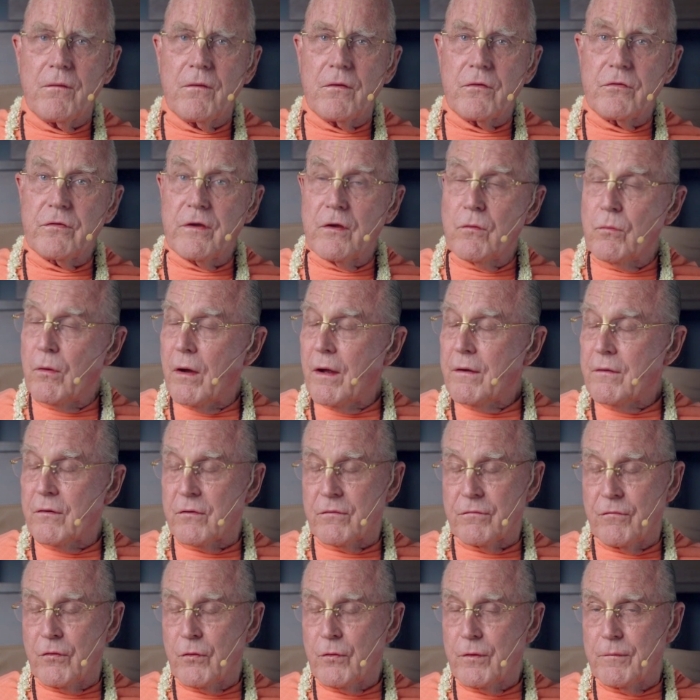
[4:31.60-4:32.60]
"Sri Radha is
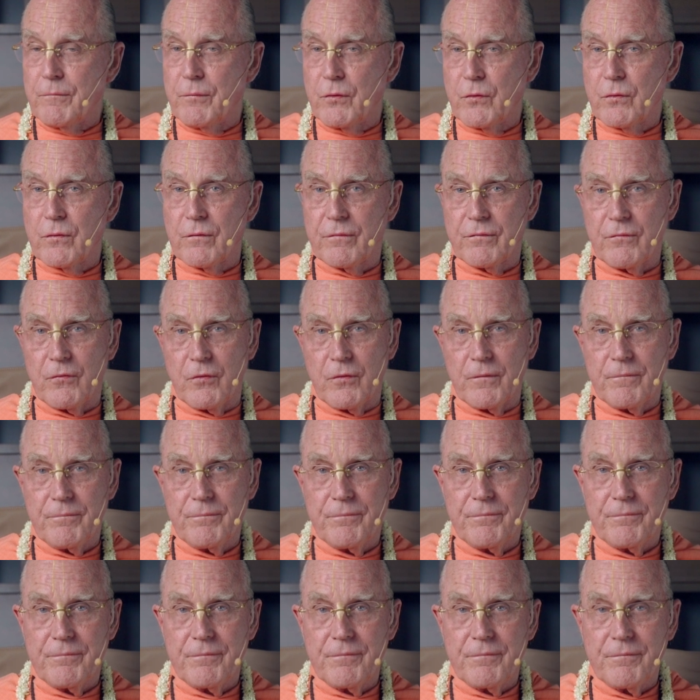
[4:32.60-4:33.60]
very beautiful
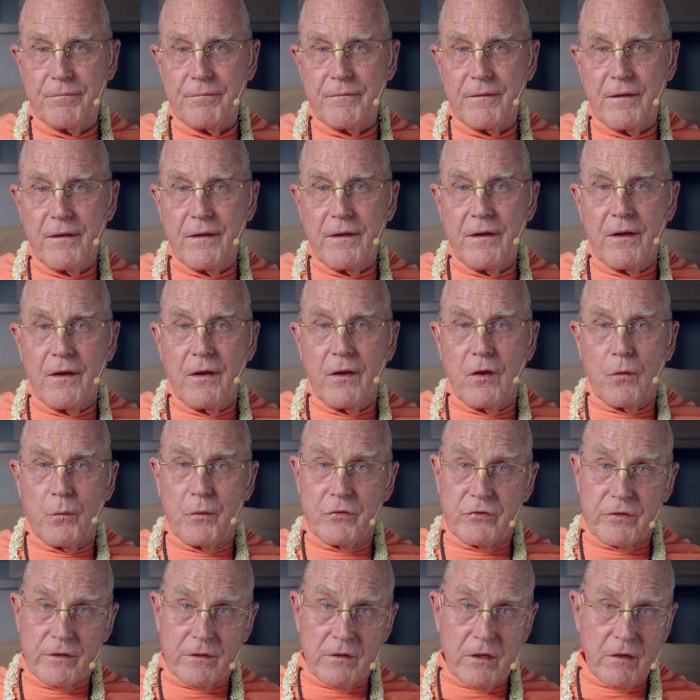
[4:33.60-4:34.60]
when
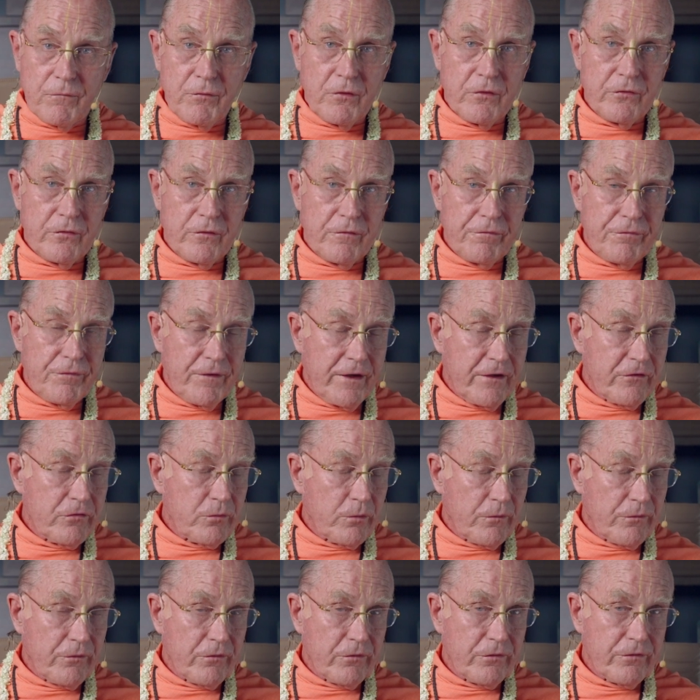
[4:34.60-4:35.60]
she covers her face
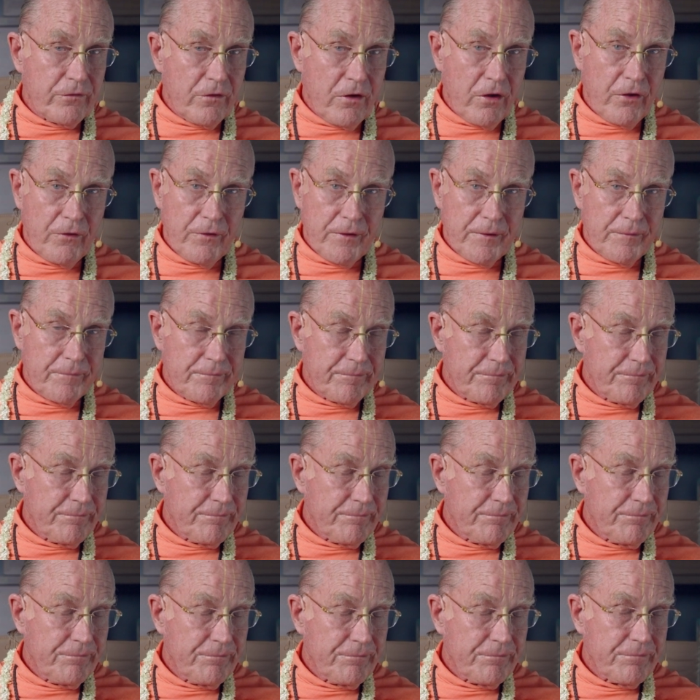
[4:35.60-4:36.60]
with her sari.
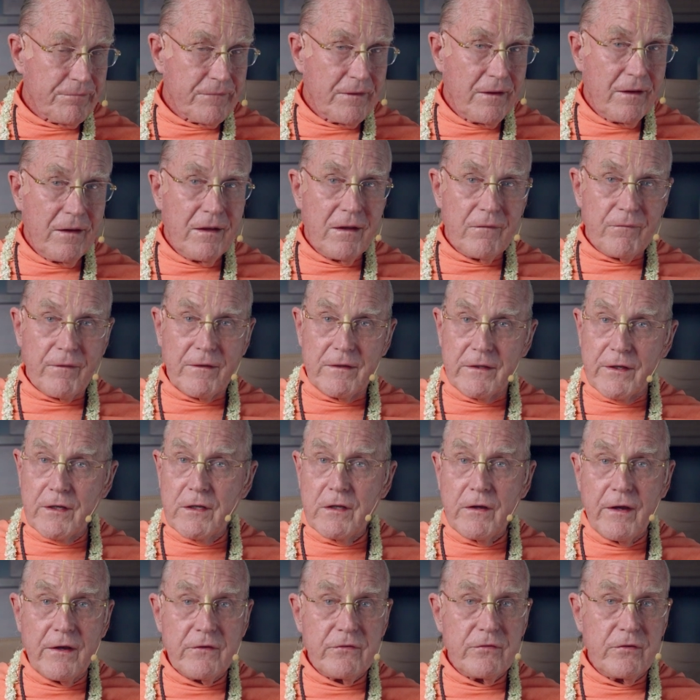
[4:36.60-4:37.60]
The
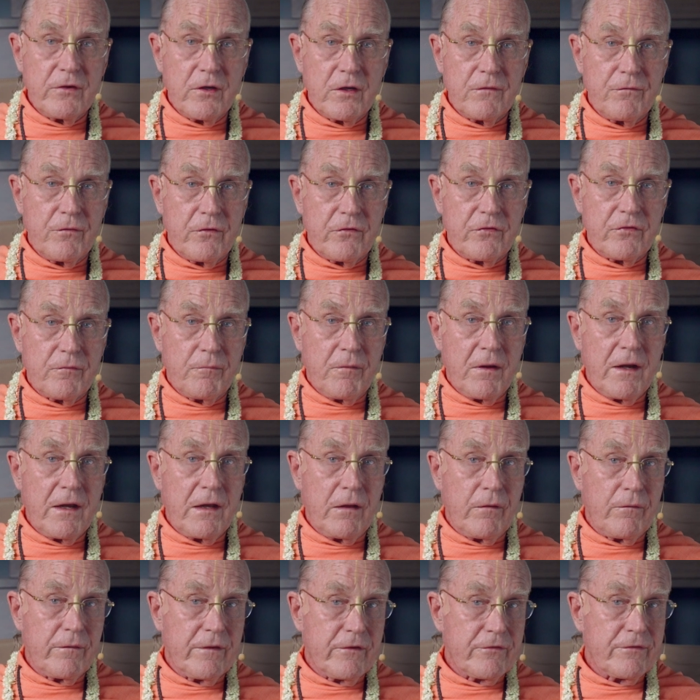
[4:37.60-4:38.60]
little I see of her
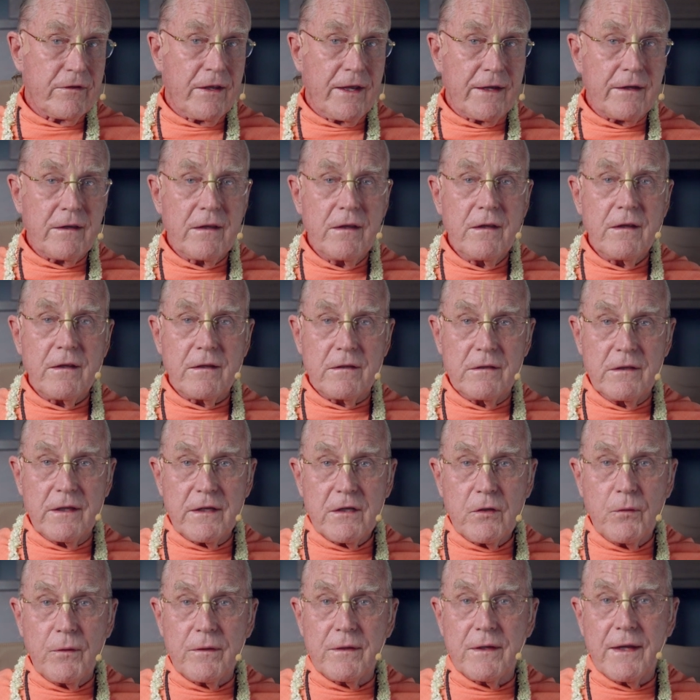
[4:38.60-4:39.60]
smile is like
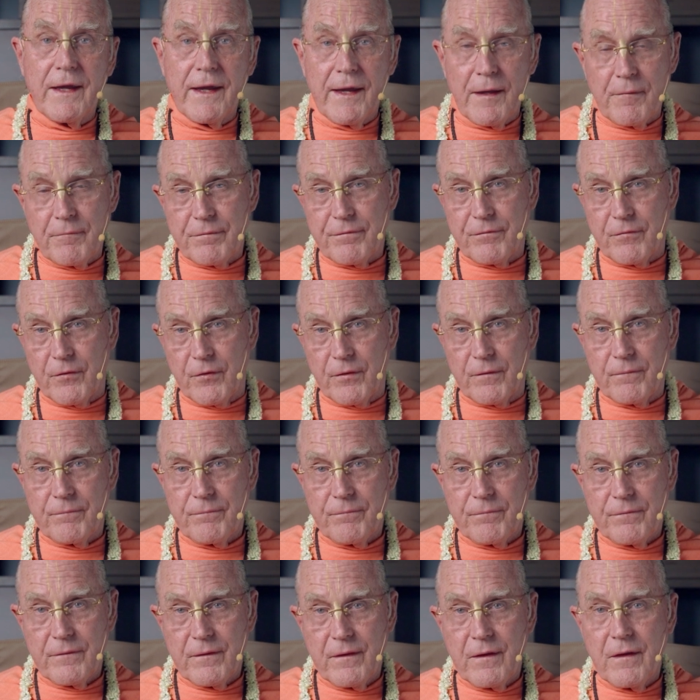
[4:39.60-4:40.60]
liquid camphor
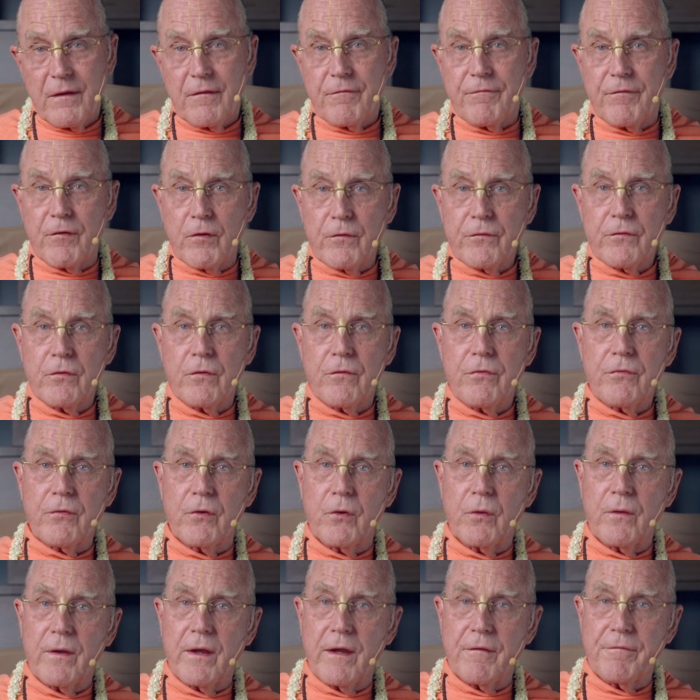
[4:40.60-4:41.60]
filtered
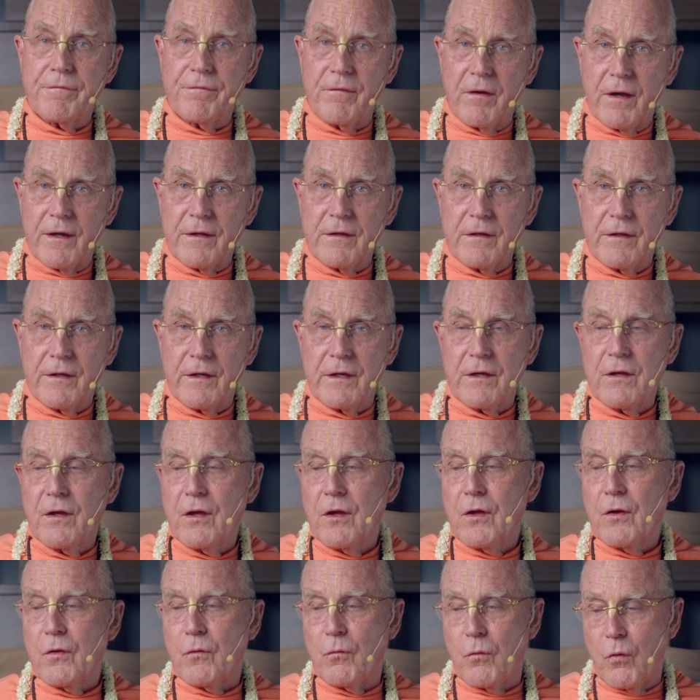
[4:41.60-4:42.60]
through a finely
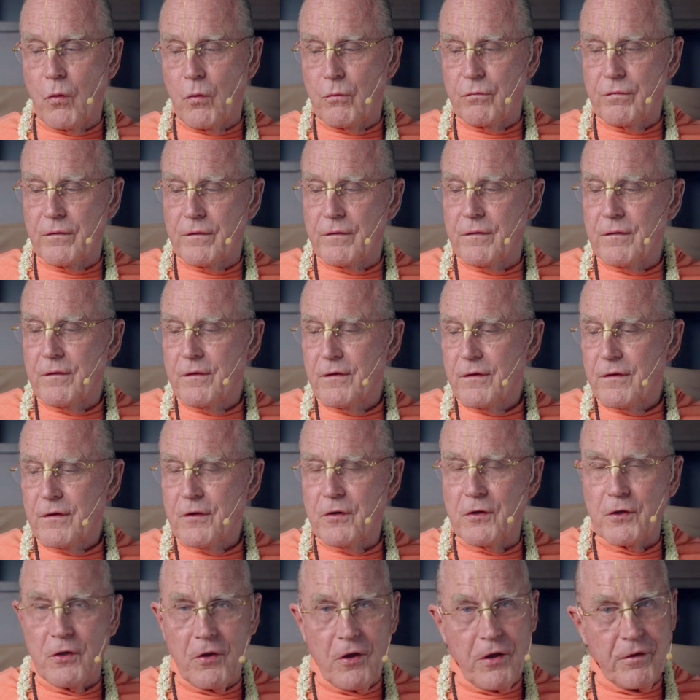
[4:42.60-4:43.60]
woven
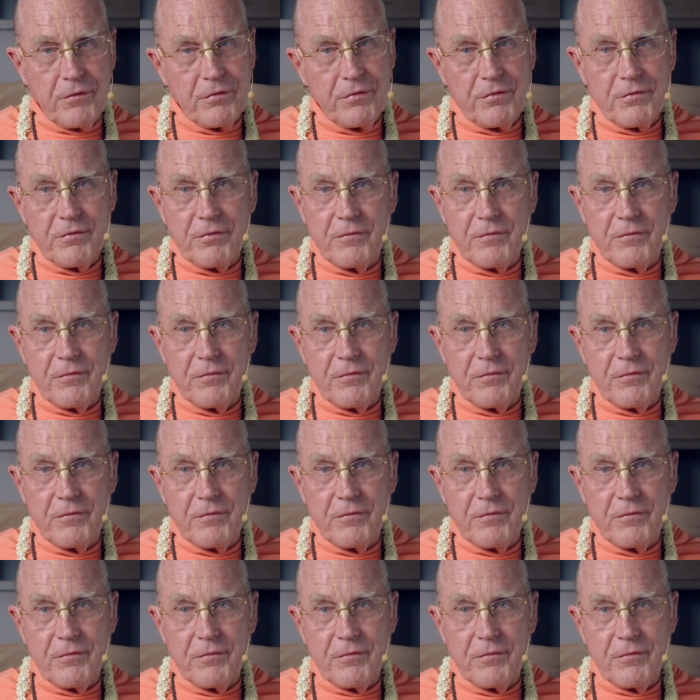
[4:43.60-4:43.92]
cloth."